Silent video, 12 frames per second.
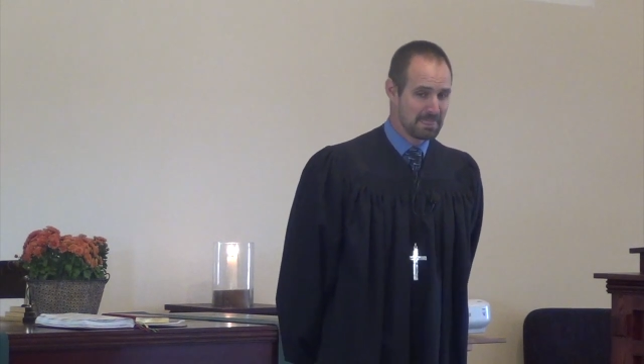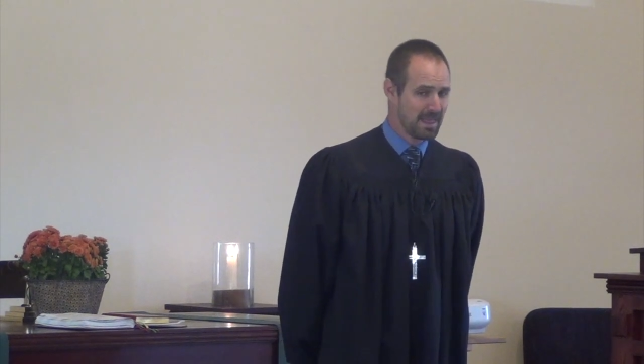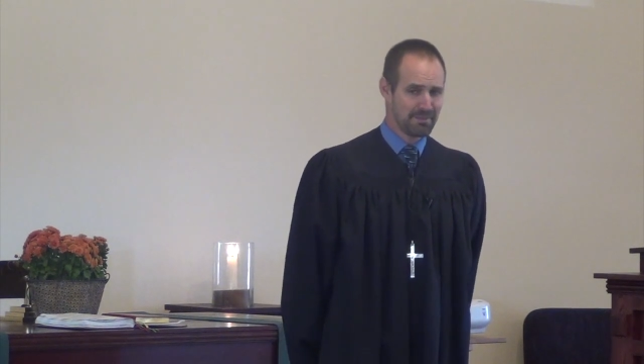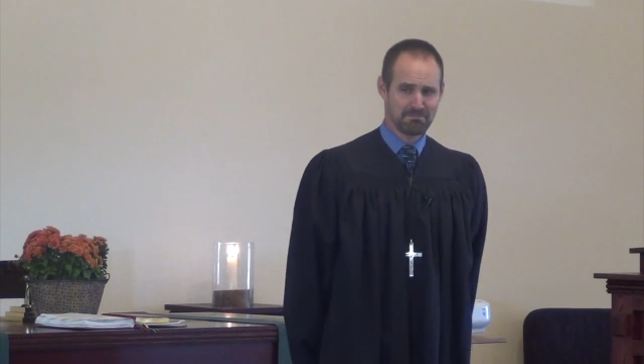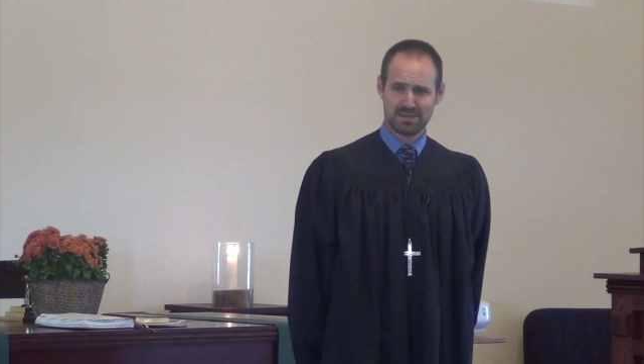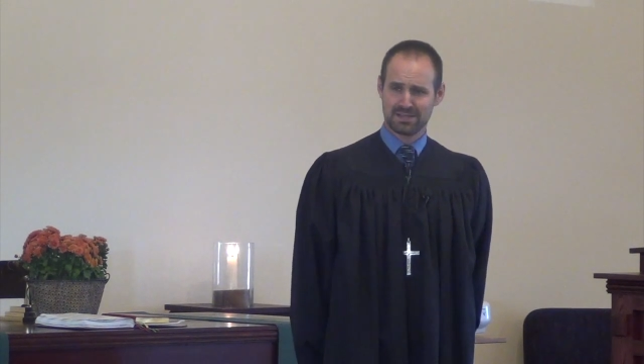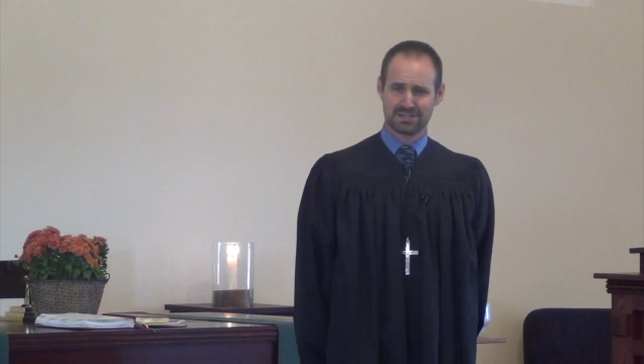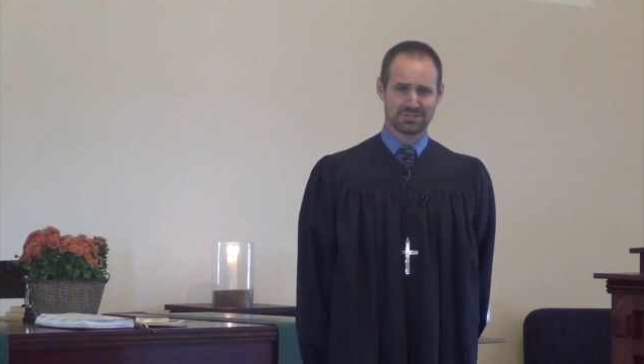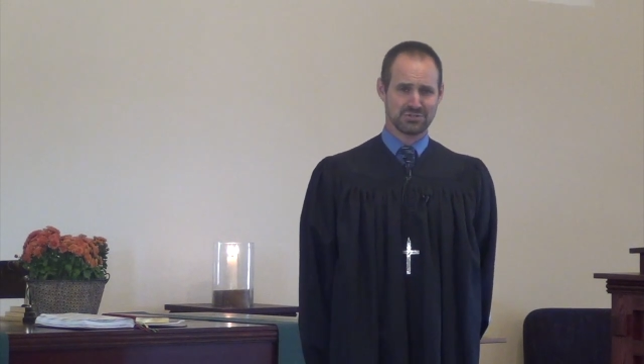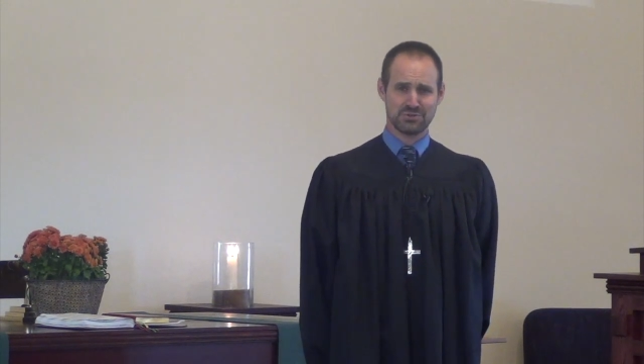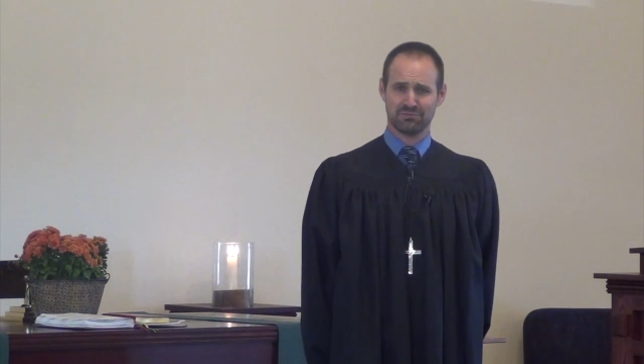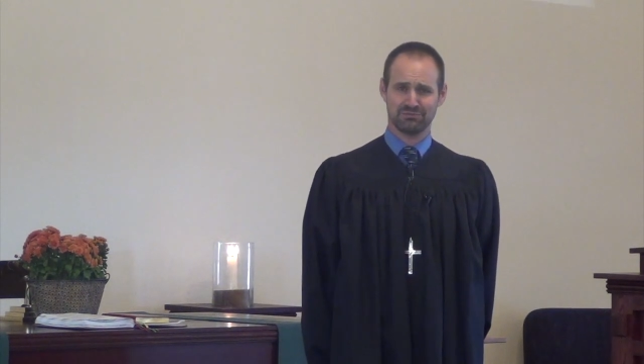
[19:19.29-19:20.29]
Not
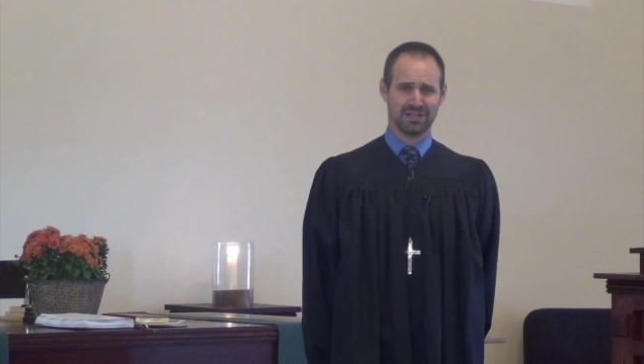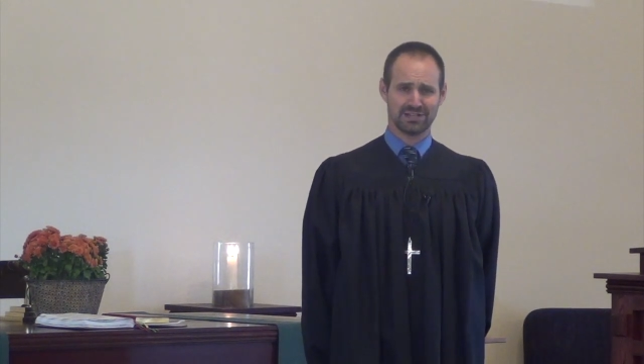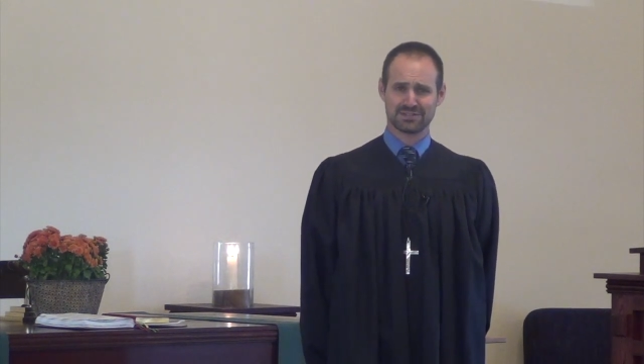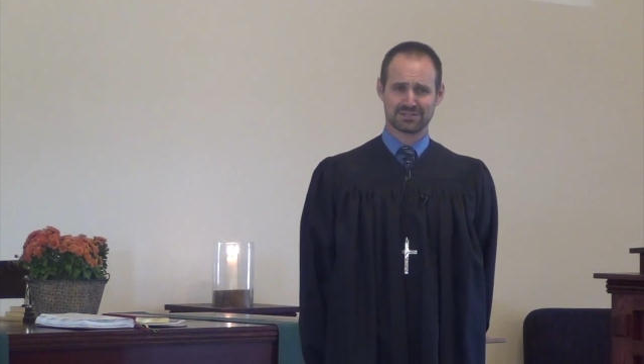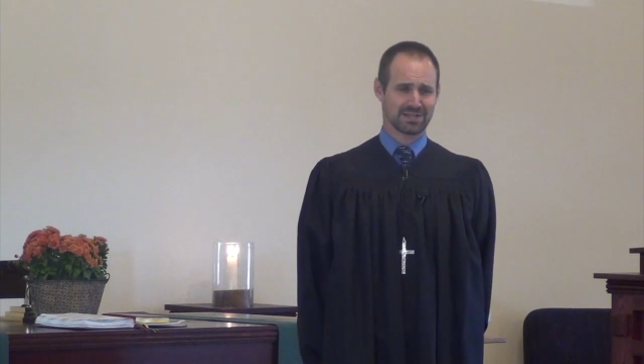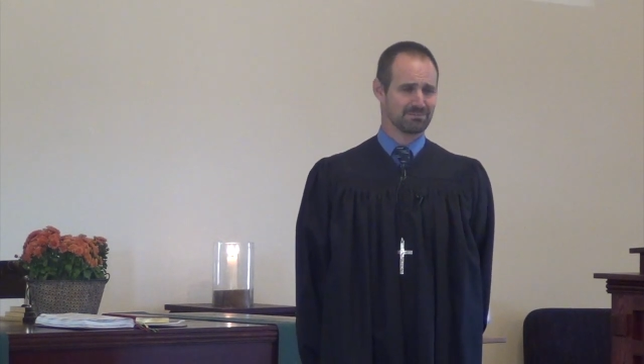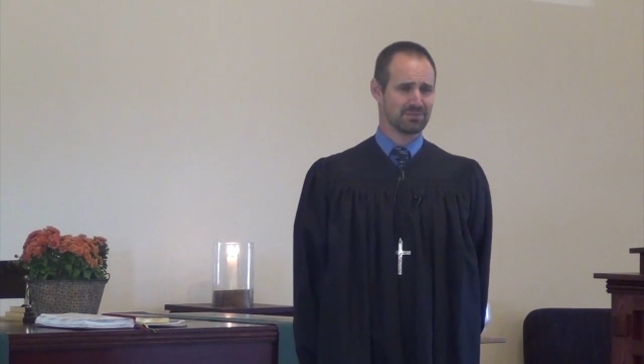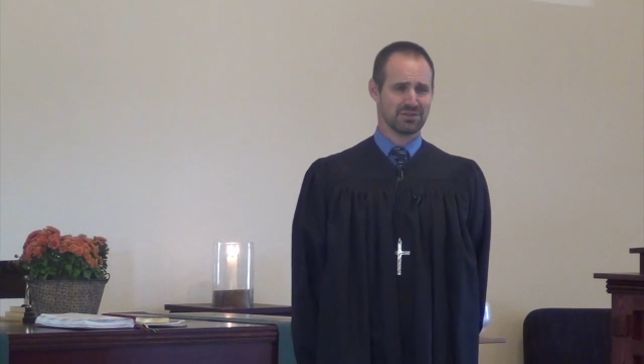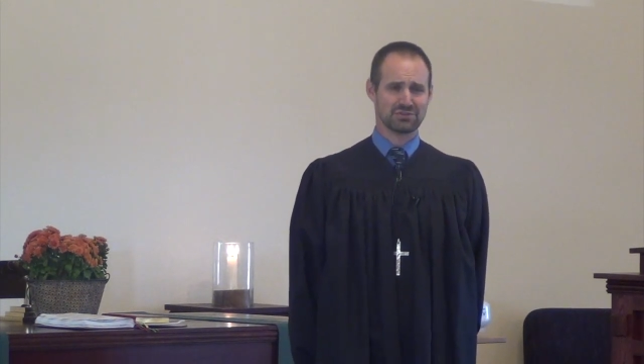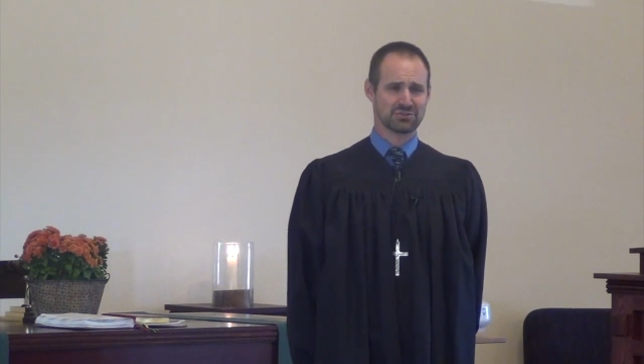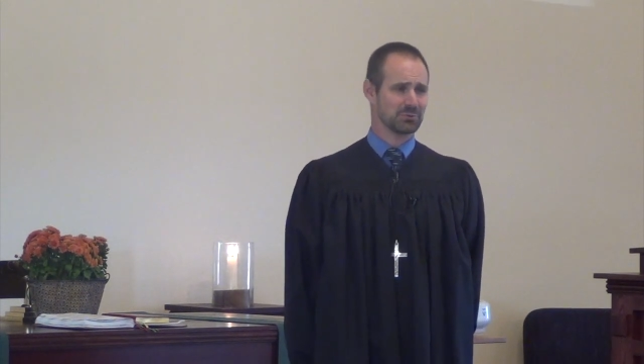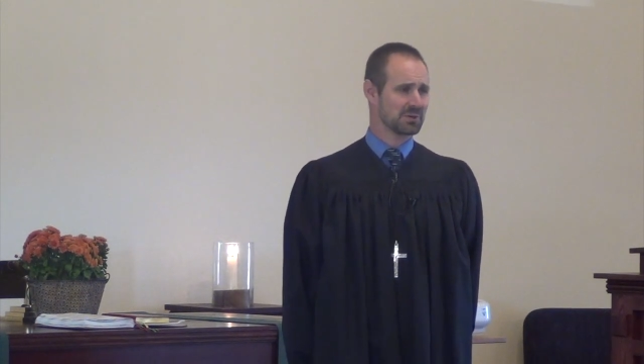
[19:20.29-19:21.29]
because you have done
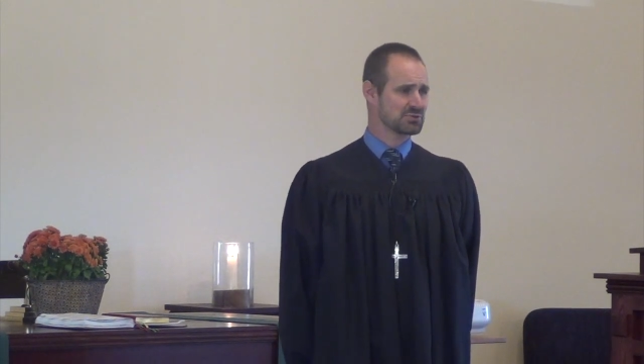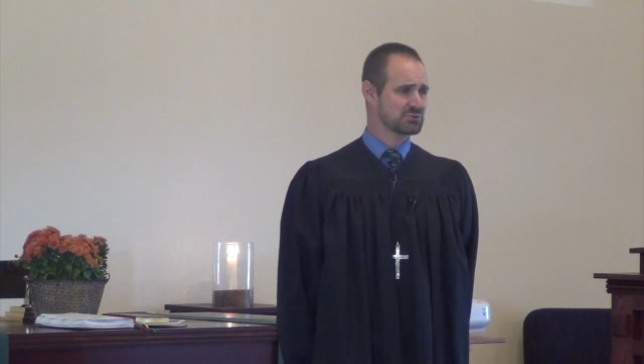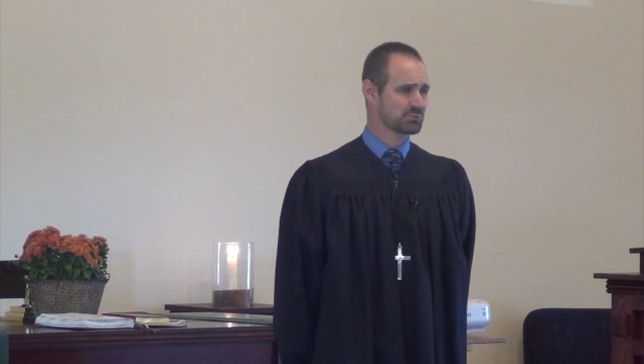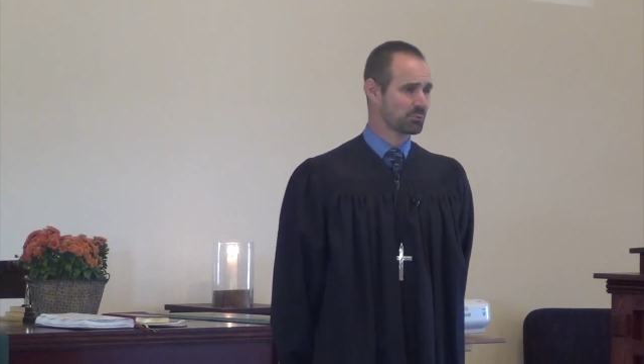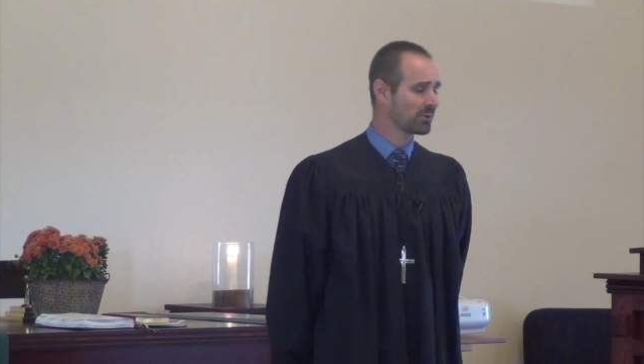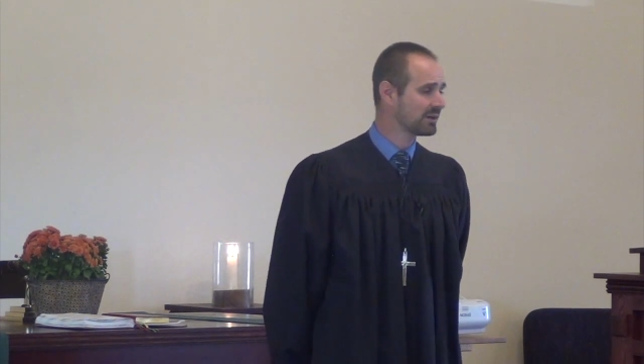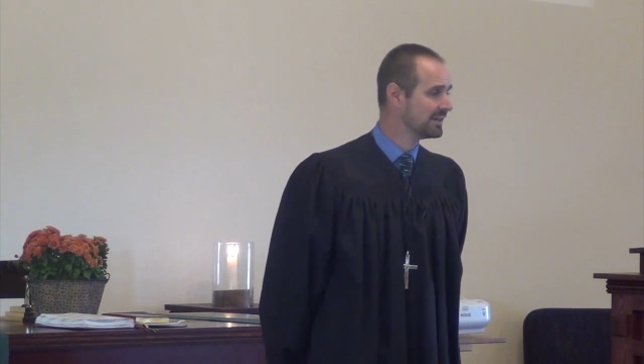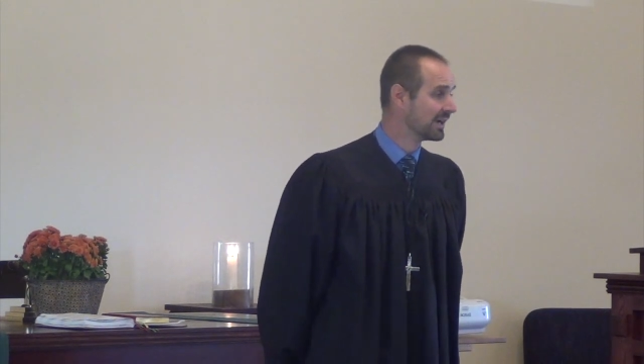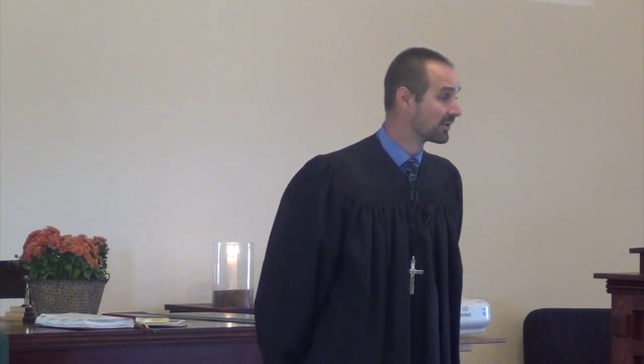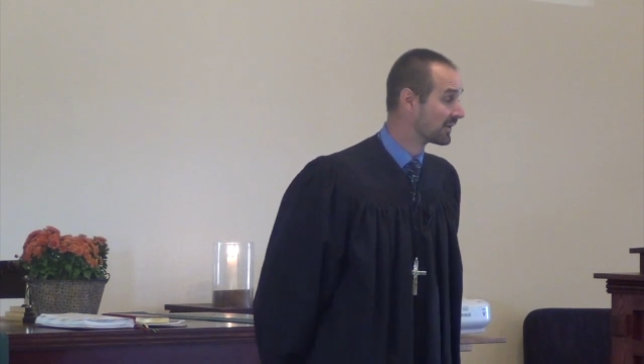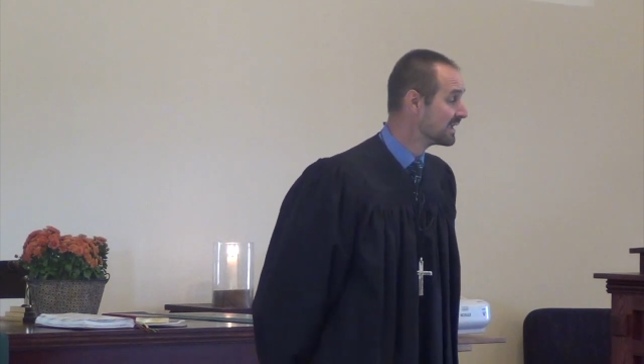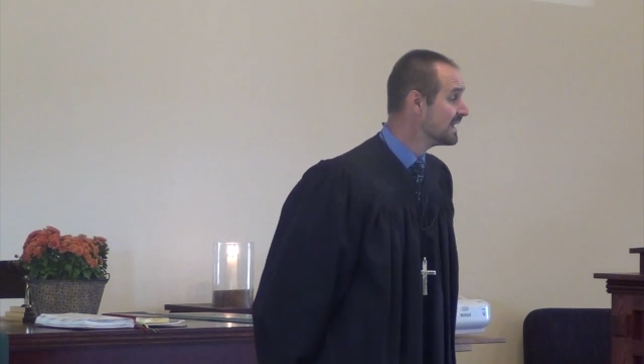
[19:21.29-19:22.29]
something so
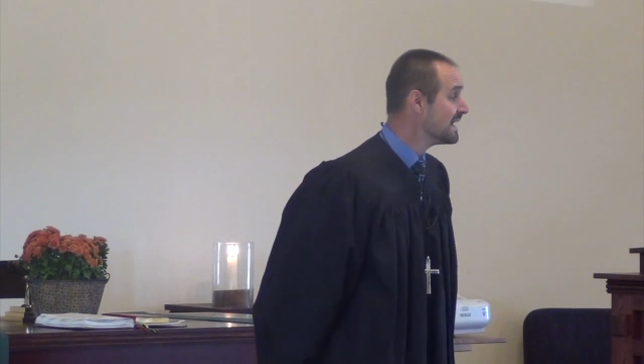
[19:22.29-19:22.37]
extraordinary,